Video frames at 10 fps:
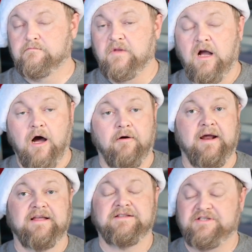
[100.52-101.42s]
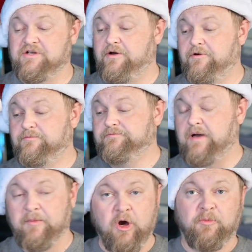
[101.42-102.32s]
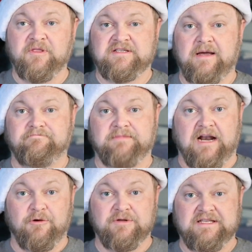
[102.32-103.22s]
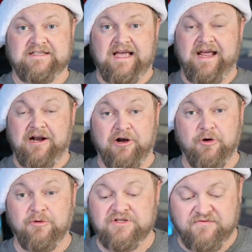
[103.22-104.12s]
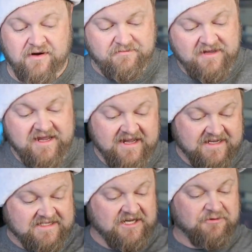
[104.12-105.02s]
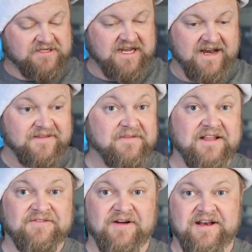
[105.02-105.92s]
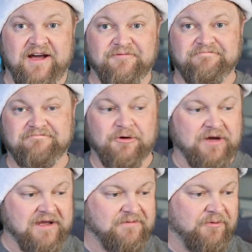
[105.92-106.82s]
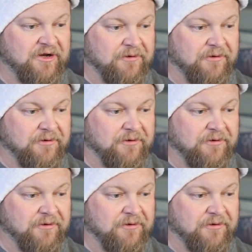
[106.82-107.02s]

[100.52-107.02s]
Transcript: All right, so I'm gonna open this up. I don't know what's inside. I don't know who it's from. It's Secret Santa. Let's find out. Okay, here we go.